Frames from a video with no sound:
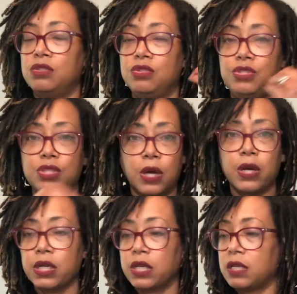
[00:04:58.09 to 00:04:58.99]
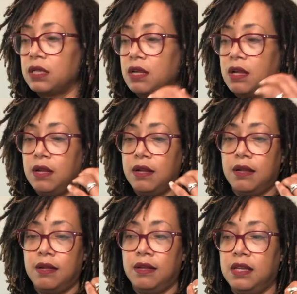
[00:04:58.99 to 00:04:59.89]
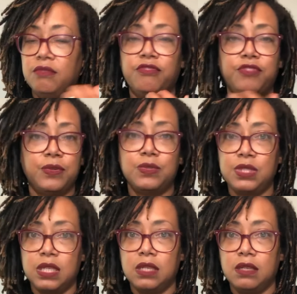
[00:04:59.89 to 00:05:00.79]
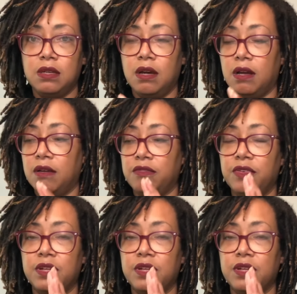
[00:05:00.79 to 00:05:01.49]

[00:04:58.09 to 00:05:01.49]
dark infusion of